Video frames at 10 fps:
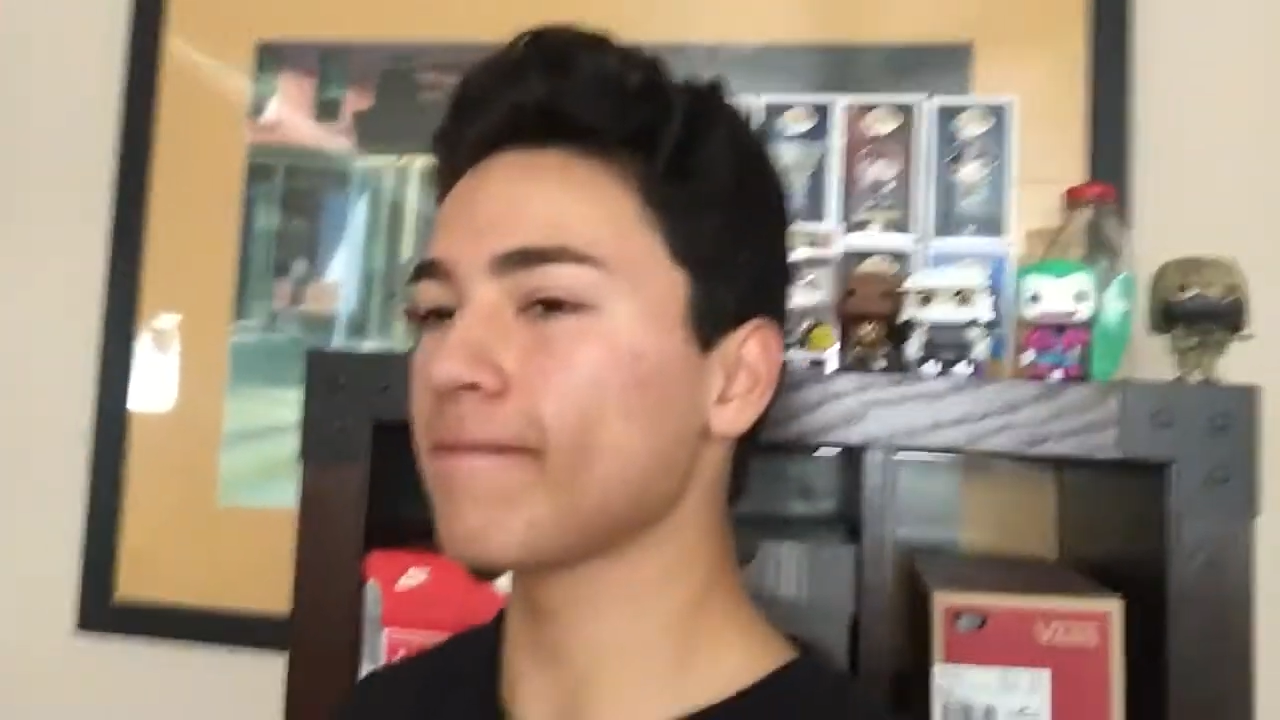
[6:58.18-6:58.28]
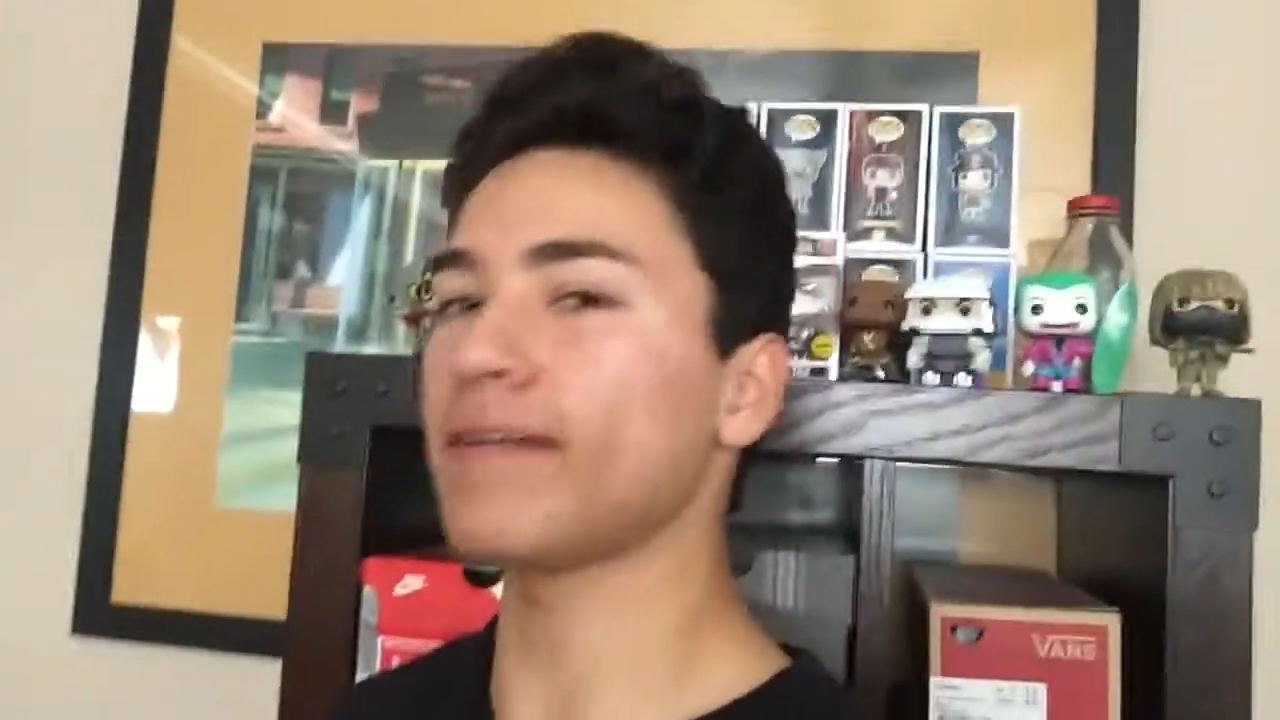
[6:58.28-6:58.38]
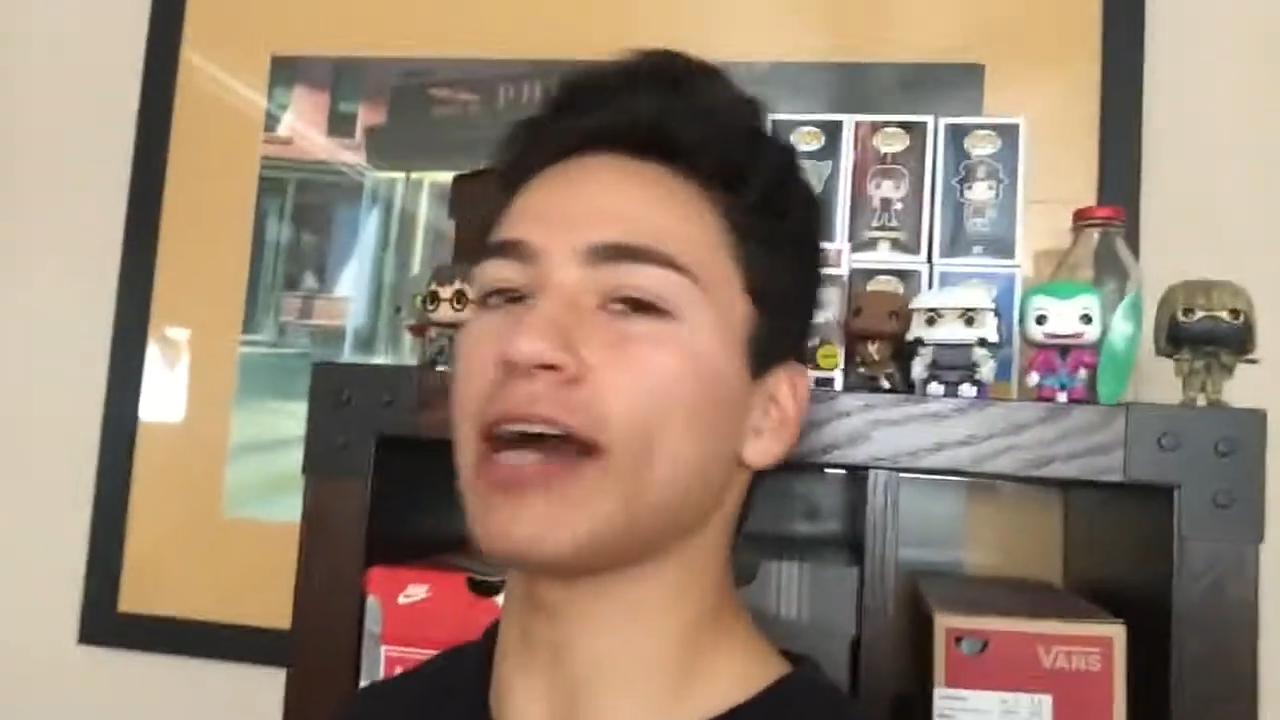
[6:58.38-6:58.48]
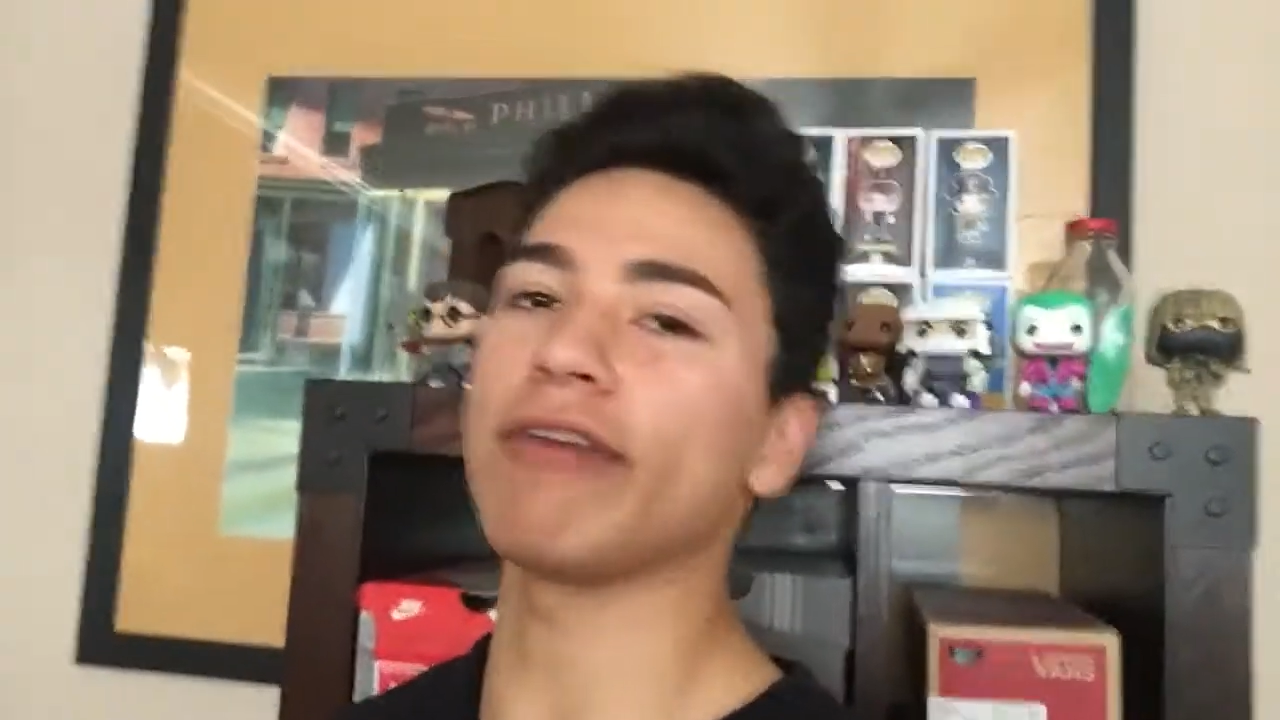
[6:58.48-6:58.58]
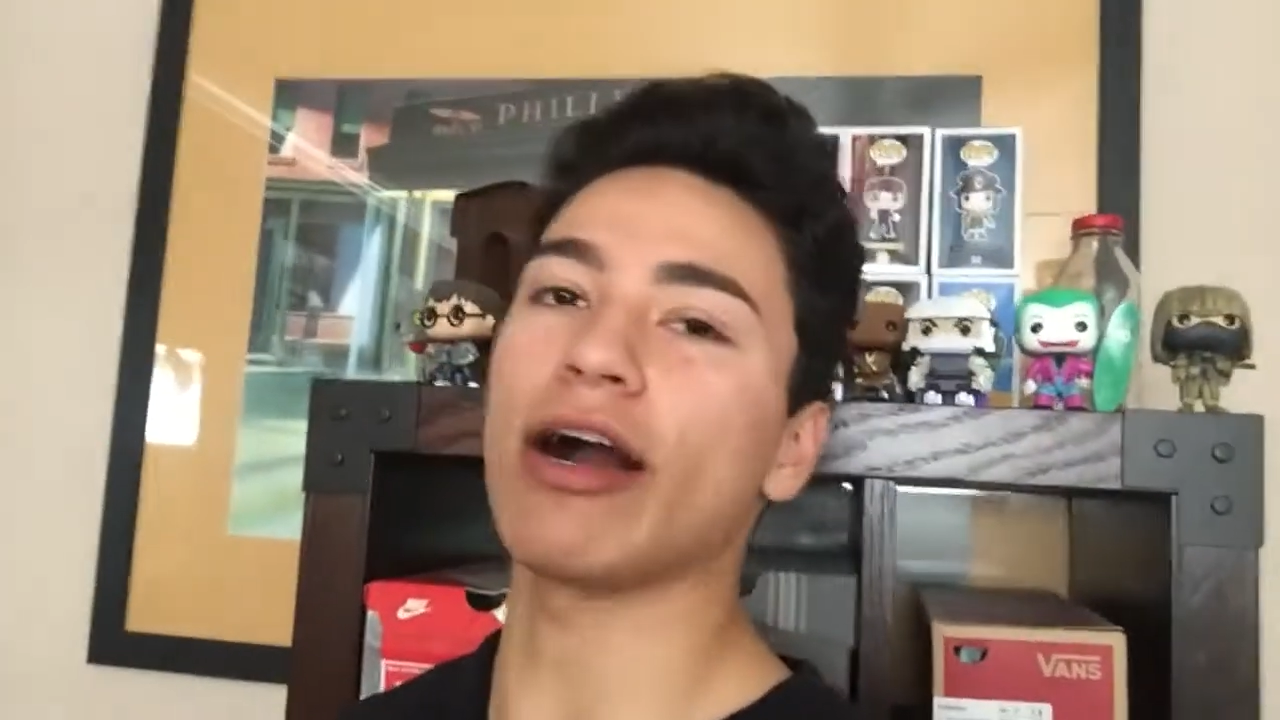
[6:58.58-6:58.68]

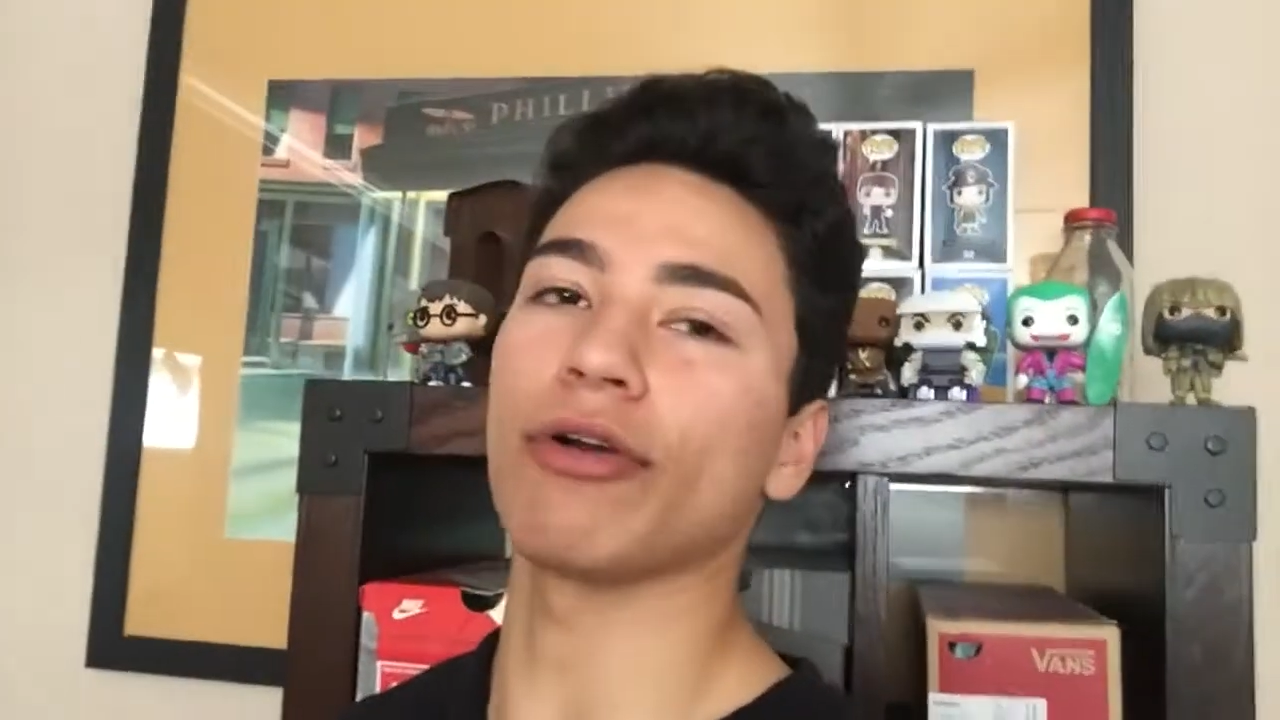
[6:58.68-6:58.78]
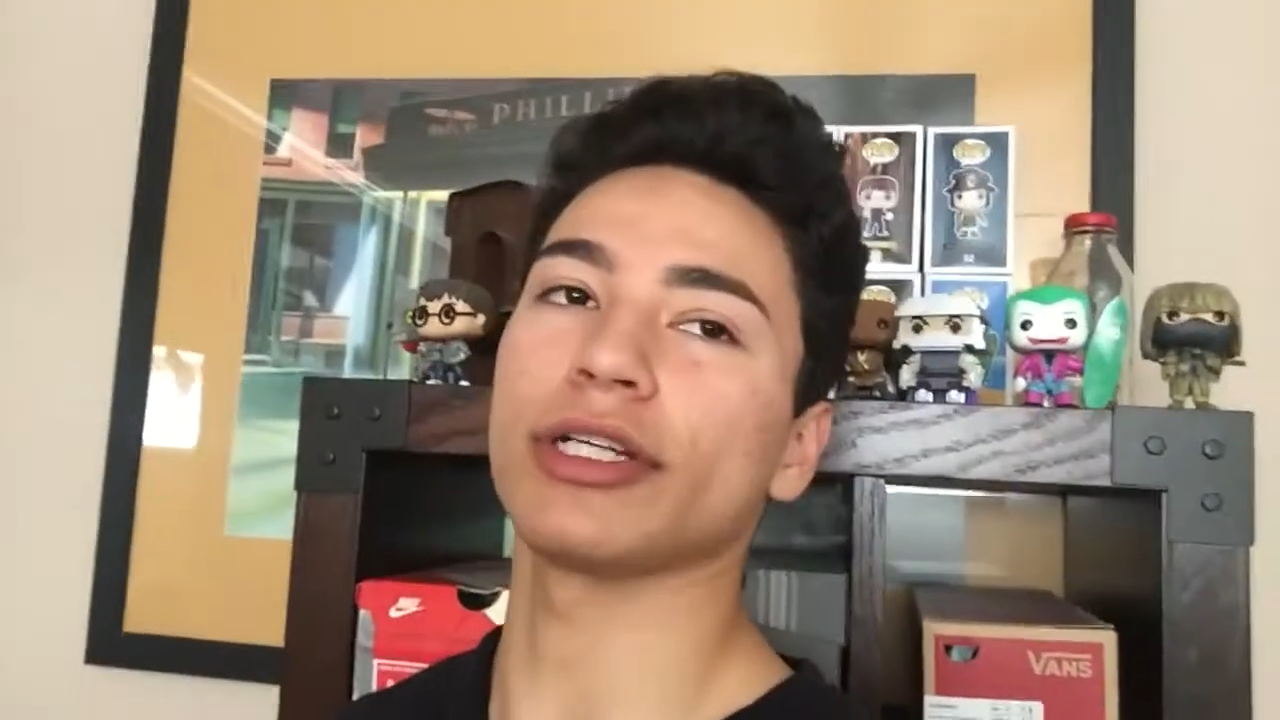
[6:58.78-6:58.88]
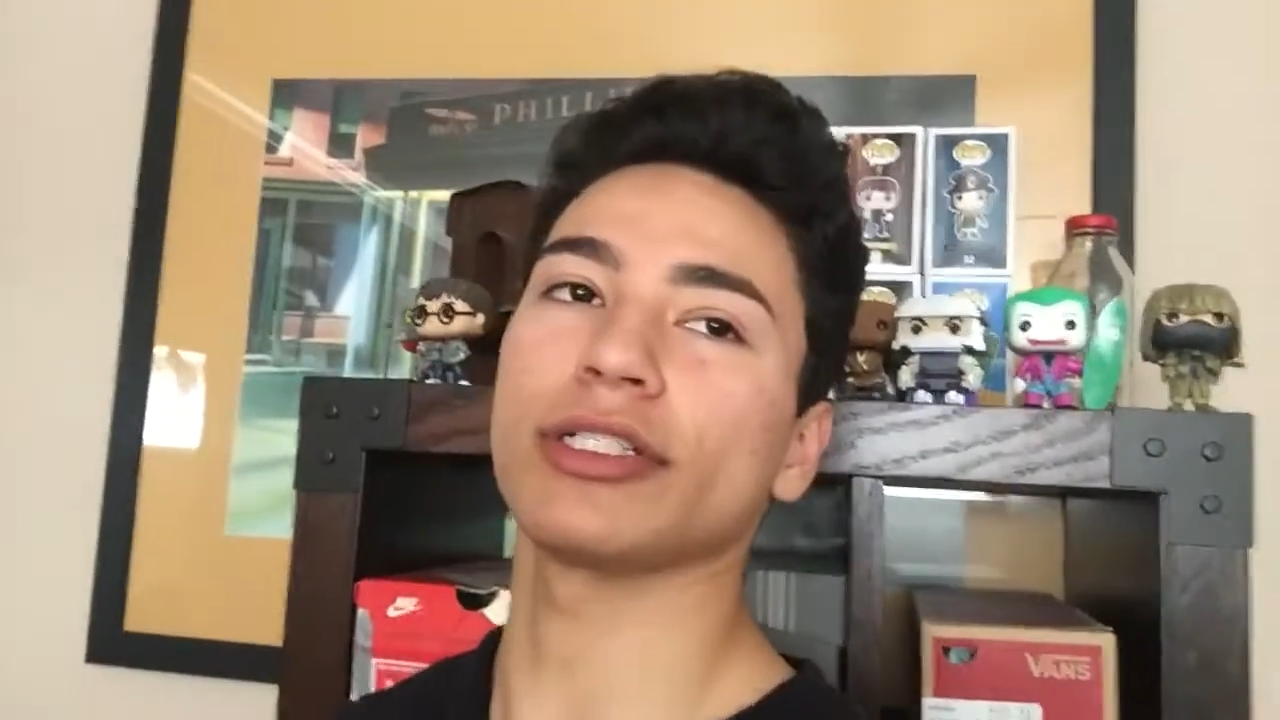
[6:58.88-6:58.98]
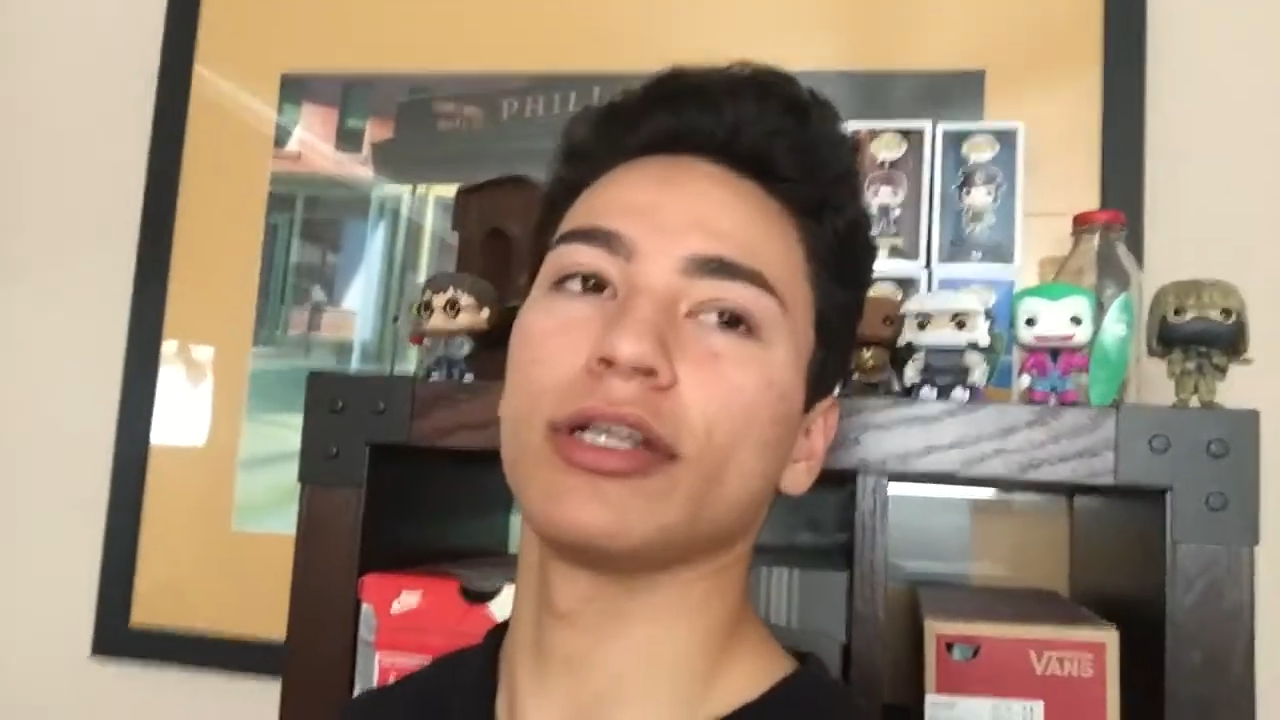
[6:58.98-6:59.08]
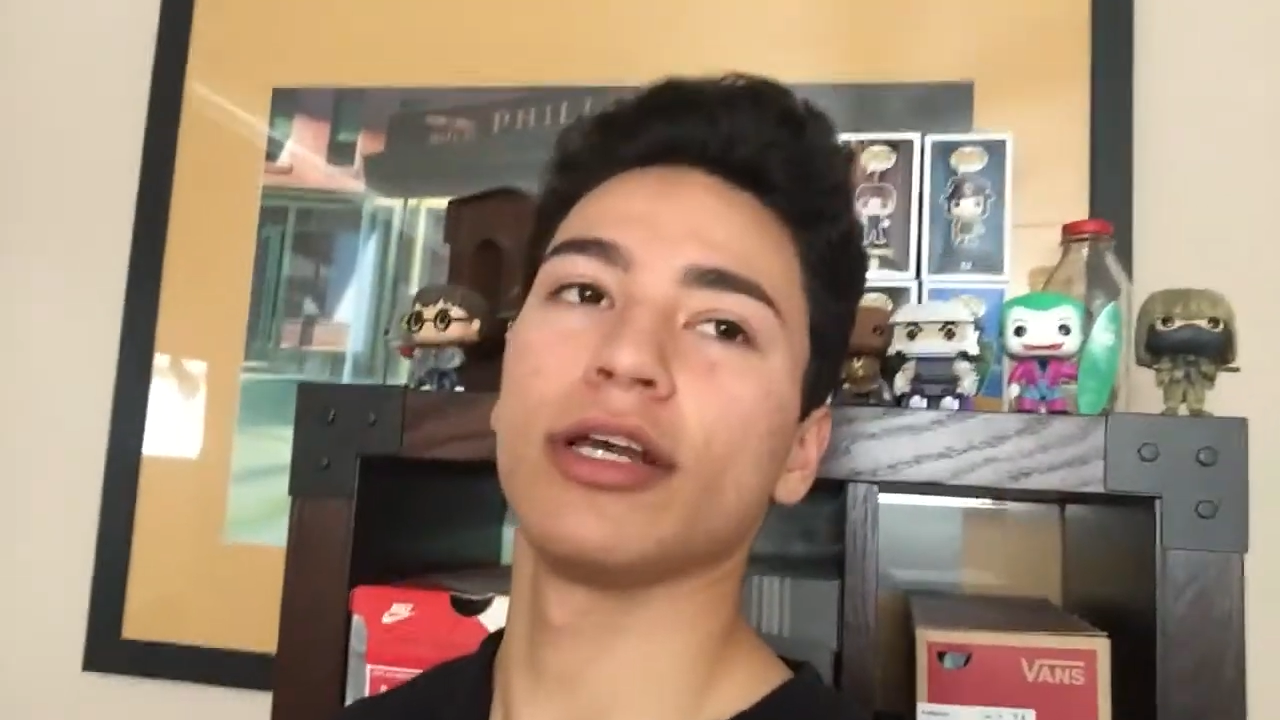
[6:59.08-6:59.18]
5
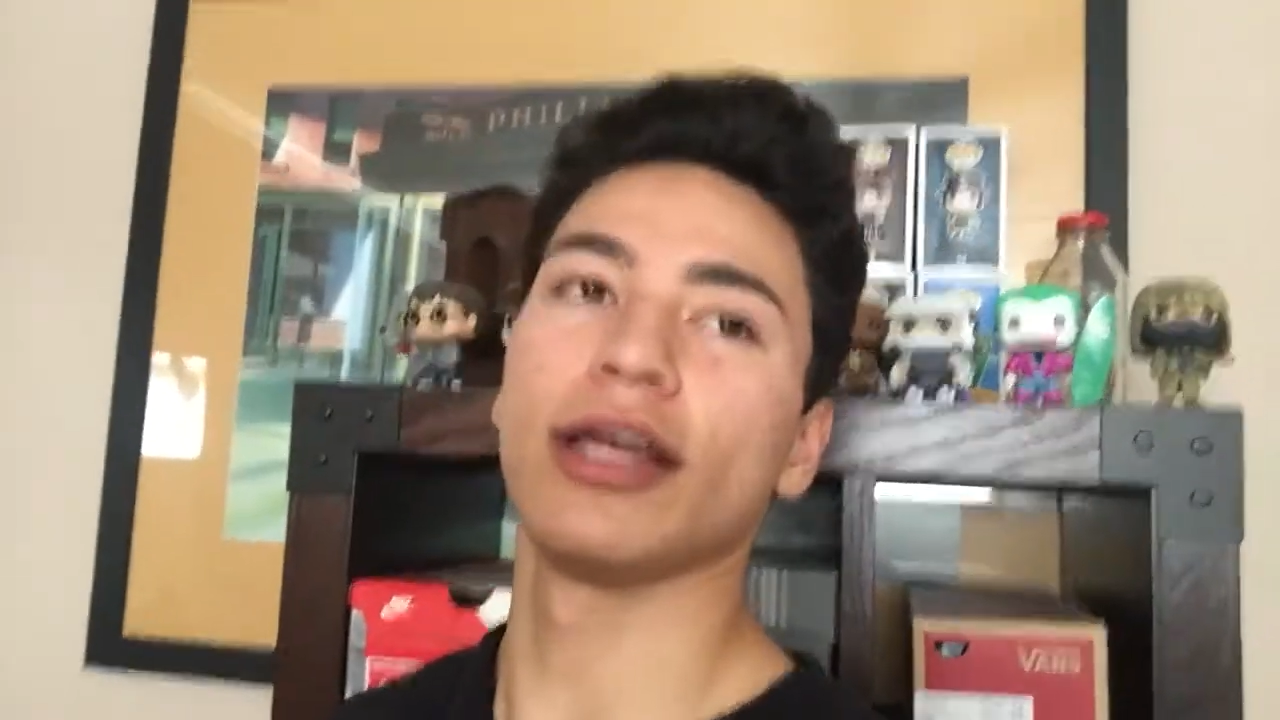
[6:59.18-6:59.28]
hours.